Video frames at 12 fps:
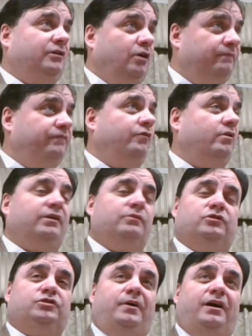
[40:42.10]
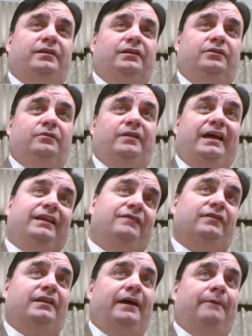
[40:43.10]
come forward and respond and do that,
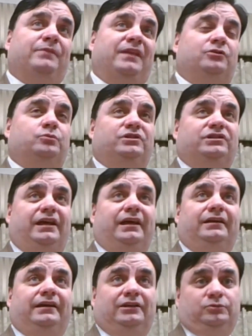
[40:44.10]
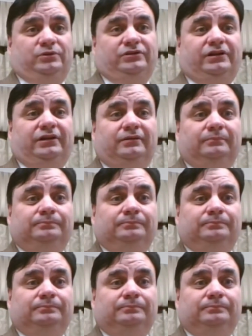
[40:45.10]
even now, as we stand and as we sing.